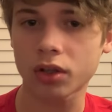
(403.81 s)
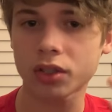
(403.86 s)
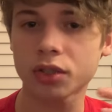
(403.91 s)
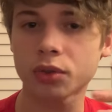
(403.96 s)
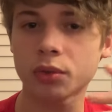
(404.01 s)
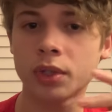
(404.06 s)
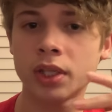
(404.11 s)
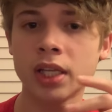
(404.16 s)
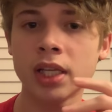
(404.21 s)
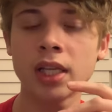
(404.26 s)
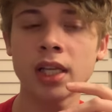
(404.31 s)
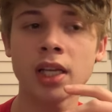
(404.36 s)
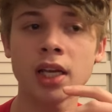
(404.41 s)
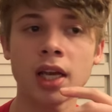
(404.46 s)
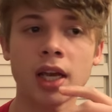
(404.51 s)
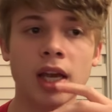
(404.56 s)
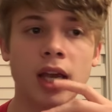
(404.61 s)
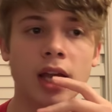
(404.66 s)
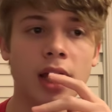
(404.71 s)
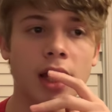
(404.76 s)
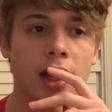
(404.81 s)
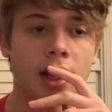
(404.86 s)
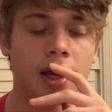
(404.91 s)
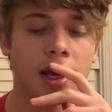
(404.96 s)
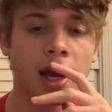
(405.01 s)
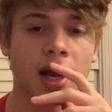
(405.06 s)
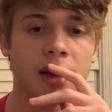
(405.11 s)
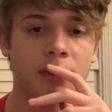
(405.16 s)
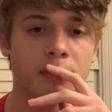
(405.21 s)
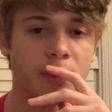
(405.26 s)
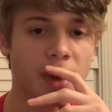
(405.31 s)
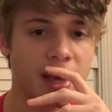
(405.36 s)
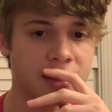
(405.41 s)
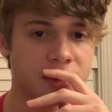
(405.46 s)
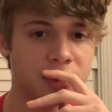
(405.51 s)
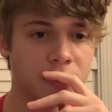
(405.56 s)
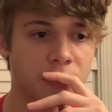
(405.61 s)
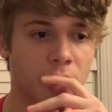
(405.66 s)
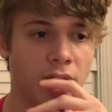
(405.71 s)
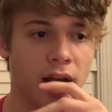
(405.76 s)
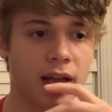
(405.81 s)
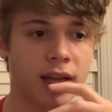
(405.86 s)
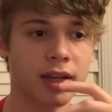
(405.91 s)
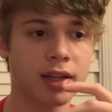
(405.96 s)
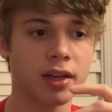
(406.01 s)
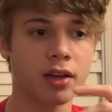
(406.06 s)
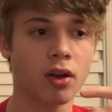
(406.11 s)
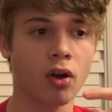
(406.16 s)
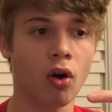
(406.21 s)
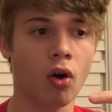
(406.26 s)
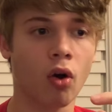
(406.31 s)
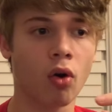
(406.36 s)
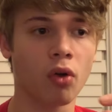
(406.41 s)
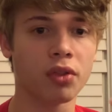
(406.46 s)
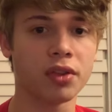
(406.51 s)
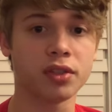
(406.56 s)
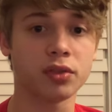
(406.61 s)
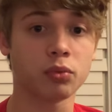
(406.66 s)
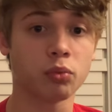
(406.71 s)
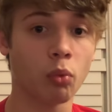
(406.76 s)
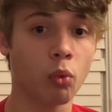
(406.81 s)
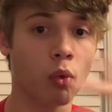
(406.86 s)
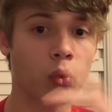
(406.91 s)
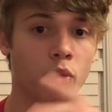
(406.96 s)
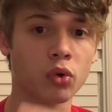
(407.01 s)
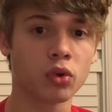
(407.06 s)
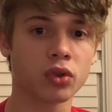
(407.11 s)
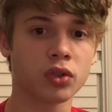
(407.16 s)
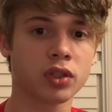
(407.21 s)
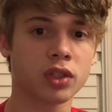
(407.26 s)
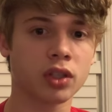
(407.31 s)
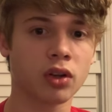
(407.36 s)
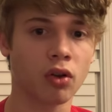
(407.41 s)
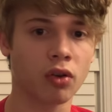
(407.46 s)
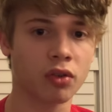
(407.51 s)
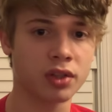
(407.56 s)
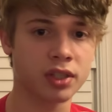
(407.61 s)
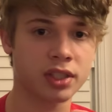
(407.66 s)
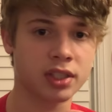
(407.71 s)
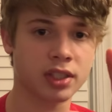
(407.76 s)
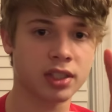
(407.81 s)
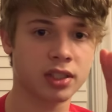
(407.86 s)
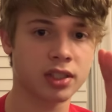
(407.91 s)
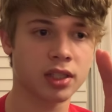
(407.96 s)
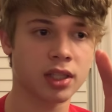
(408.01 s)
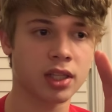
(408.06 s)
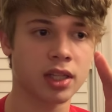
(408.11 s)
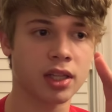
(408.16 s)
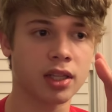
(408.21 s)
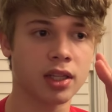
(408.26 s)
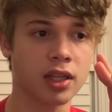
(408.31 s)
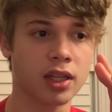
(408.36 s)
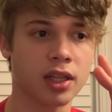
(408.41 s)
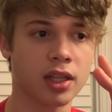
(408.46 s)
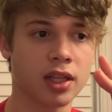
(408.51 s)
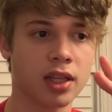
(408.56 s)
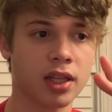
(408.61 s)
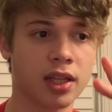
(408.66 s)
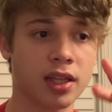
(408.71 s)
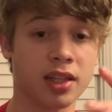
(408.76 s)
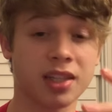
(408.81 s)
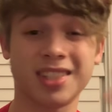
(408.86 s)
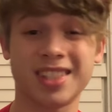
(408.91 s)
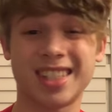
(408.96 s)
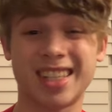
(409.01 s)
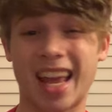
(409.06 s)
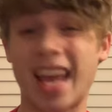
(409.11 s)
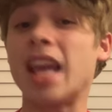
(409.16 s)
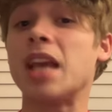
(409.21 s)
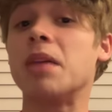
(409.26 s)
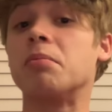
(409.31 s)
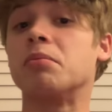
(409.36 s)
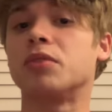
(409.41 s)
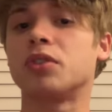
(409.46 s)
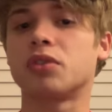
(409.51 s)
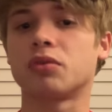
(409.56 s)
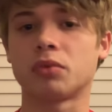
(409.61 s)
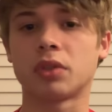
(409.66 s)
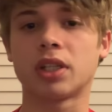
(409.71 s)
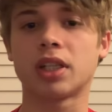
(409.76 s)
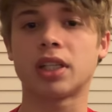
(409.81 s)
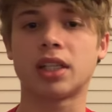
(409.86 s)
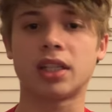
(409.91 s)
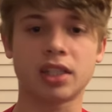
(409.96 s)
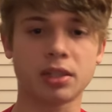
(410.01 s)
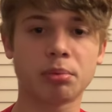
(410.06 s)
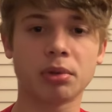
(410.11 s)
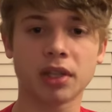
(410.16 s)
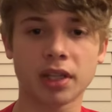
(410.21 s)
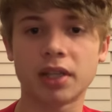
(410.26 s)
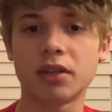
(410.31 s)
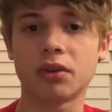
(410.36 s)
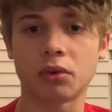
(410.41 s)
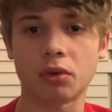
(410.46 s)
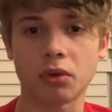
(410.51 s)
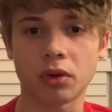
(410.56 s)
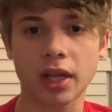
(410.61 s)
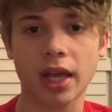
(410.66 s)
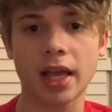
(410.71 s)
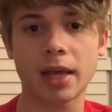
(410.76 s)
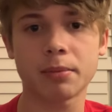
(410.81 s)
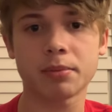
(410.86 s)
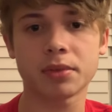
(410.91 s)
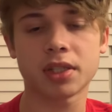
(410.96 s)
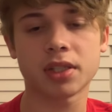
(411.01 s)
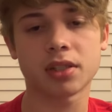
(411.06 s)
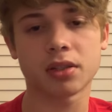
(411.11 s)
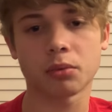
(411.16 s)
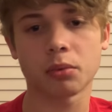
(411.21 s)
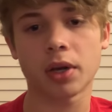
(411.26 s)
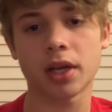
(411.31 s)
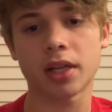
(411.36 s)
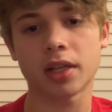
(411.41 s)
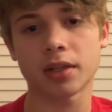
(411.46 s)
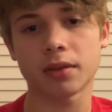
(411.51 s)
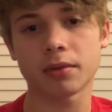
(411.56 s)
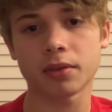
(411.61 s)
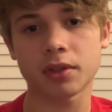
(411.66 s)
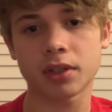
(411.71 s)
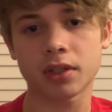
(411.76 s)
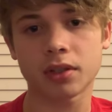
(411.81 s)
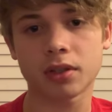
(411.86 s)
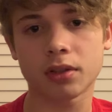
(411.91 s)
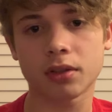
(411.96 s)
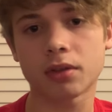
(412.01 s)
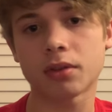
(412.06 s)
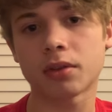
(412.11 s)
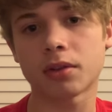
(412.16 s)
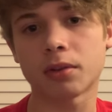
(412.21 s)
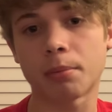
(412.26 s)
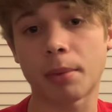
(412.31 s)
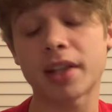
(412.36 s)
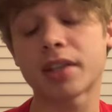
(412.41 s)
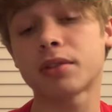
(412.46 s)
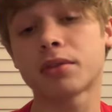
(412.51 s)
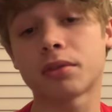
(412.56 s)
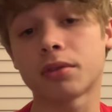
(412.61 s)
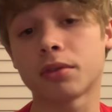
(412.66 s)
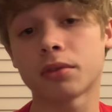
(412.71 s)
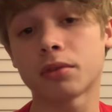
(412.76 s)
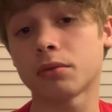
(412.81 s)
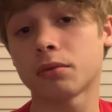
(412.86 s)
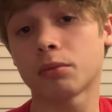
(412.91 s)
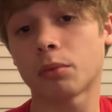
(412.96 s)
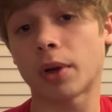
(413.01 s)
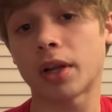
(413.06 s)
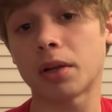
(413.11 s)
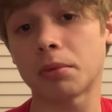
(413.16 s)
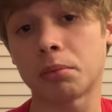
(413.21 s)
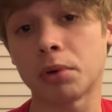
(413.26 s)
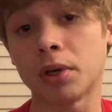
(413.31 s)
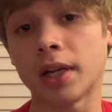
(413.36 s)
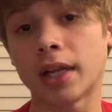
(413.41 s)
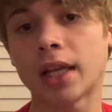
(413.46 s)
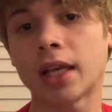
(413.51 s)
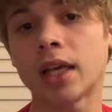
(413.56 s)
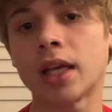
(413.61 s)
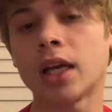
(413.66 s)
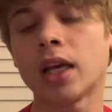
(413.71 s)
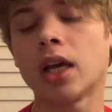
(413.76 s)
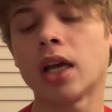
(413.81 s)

So he kind of masterminded all these wars and all these in these games, really. These political games is the best way to put it.